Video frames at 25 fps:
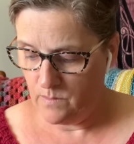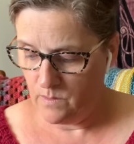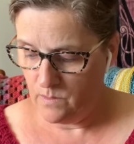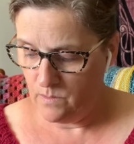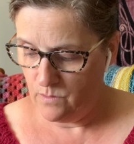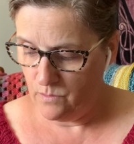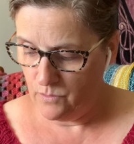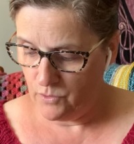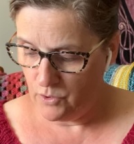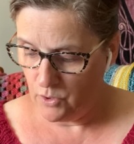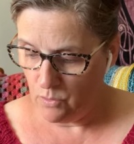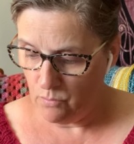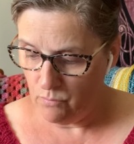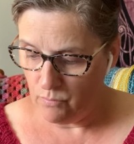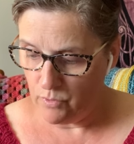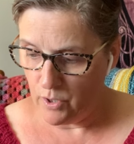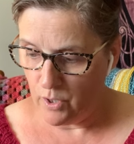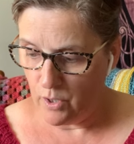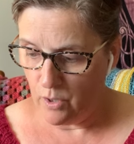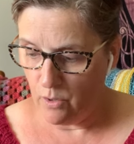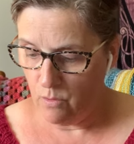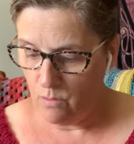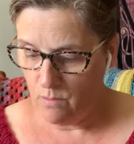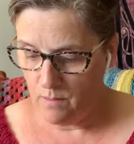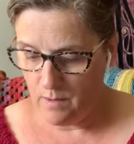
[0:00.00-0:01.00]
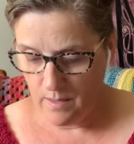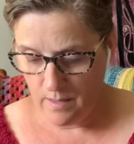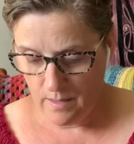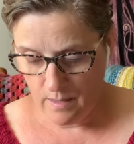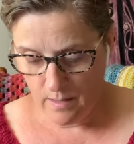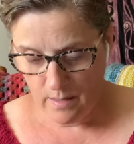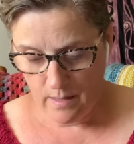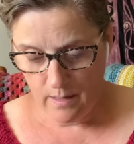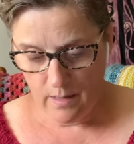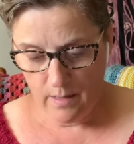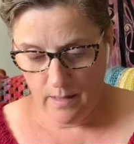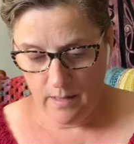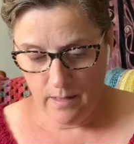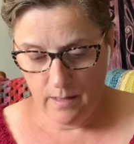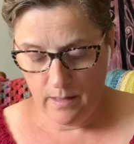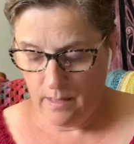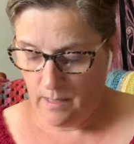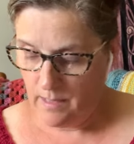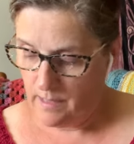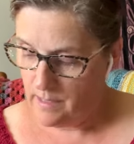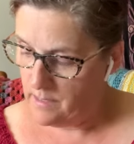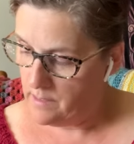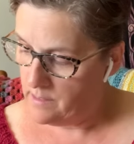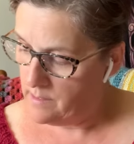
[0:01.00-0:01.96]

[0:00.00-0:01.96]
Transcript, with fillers: who don't know, uh,